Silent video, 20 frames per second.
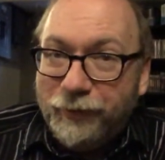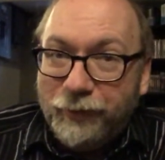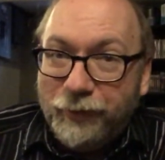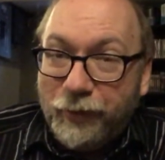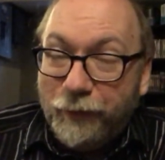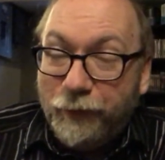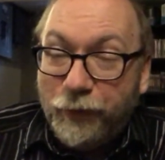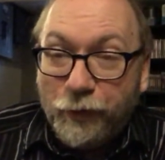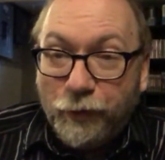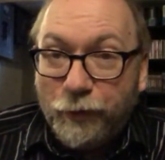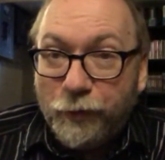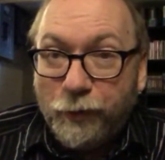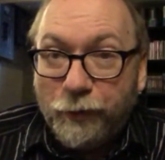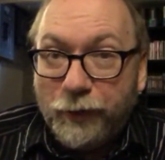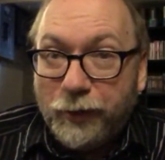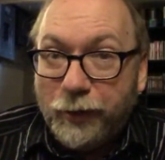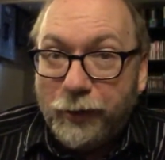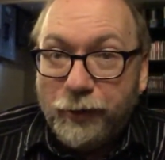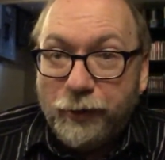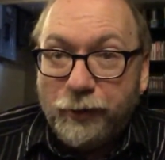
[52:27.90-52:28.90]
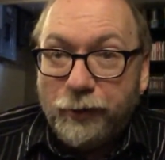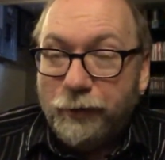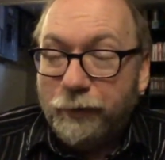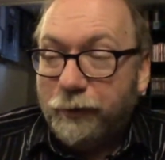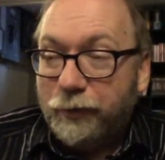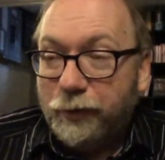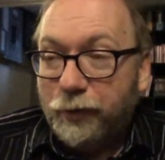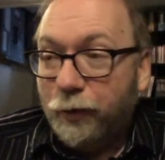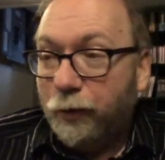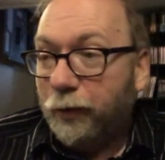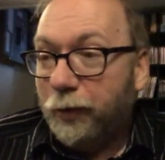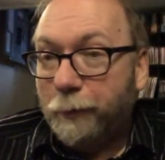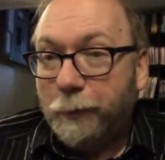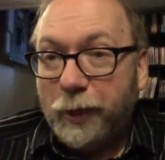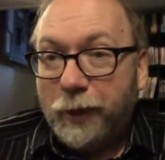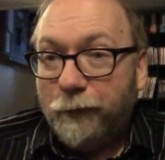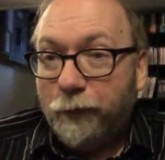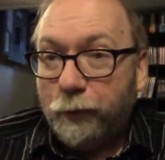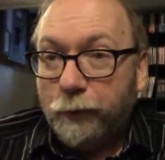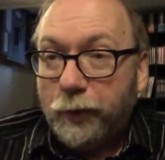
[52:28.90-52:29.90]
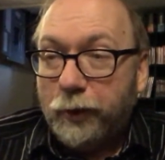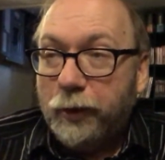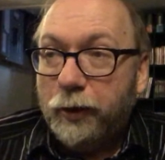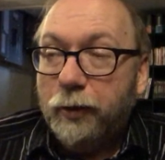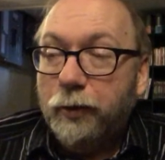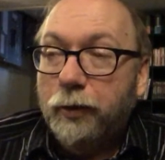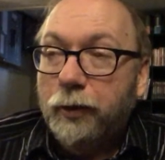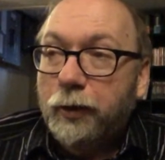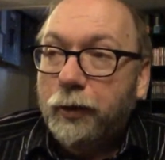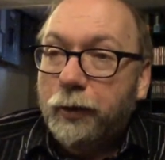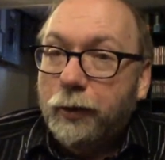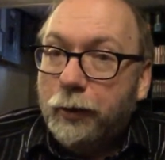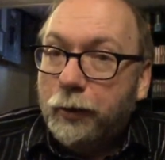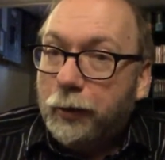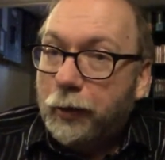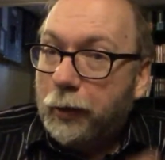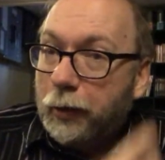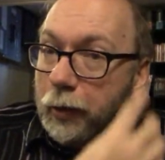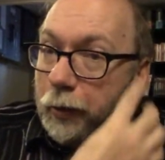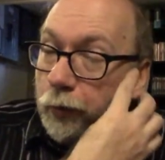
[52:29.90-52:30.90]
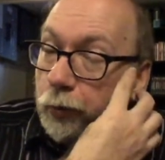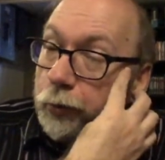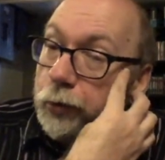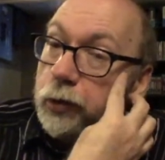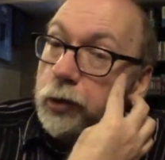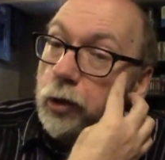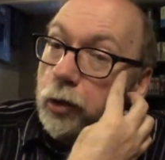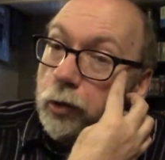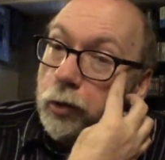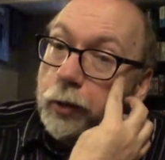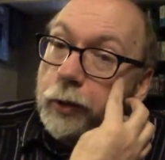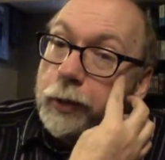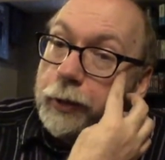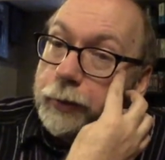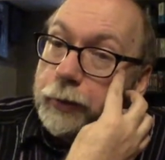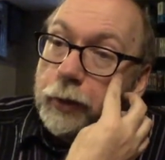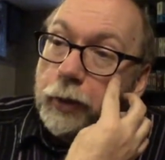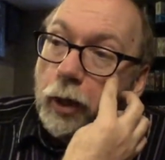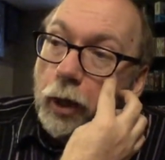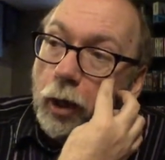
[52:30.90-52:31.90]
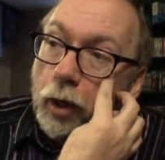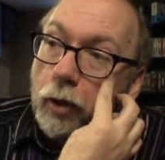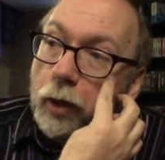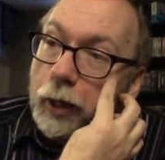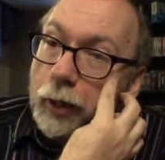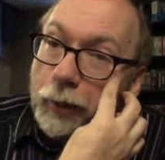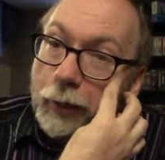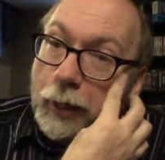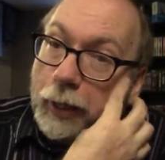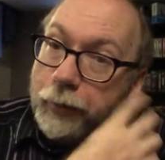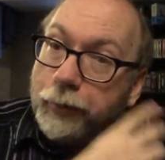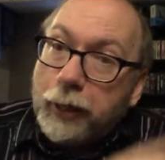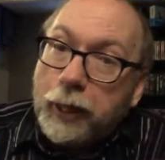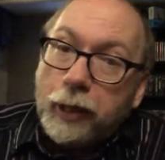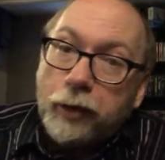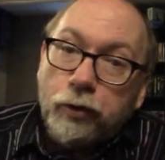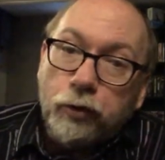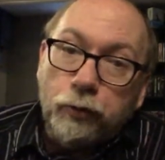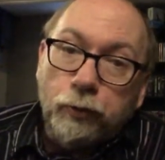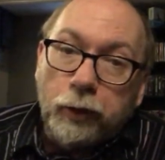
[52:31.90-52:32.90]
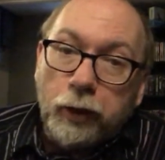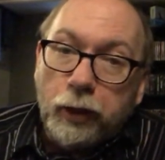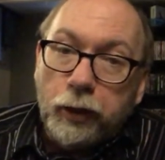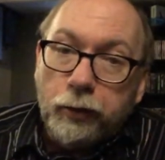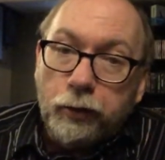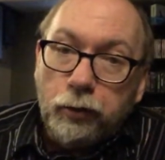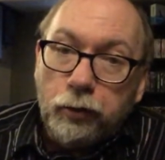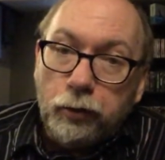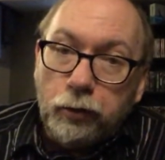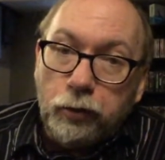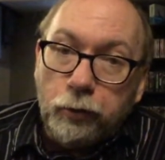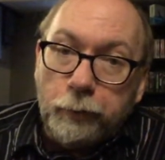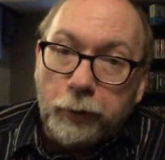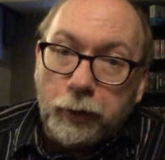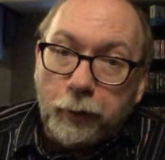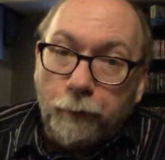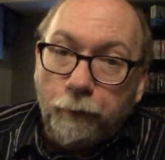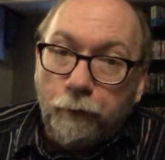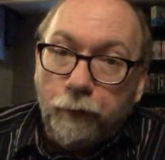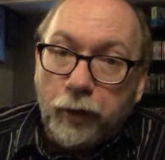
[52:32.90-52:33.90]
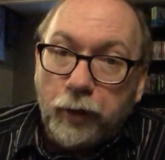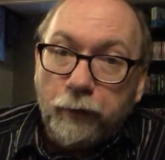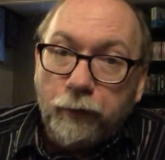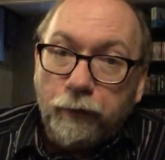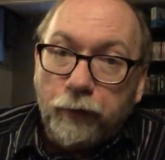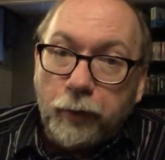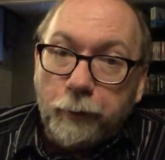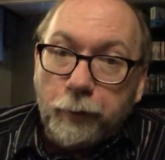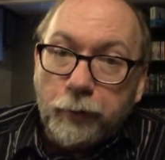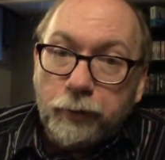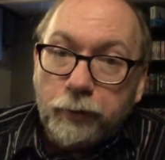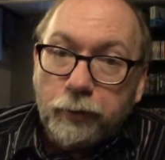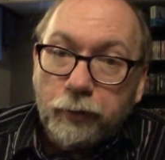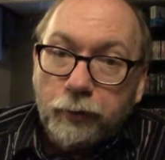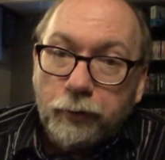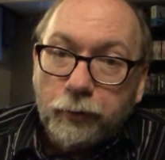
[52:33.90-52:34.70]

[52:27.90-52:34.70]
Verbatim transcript: if you don't know who that is, you're totally baffled right now. Uh, there was a show called Kids in the Hall. A lot of the actors went on to become very famous.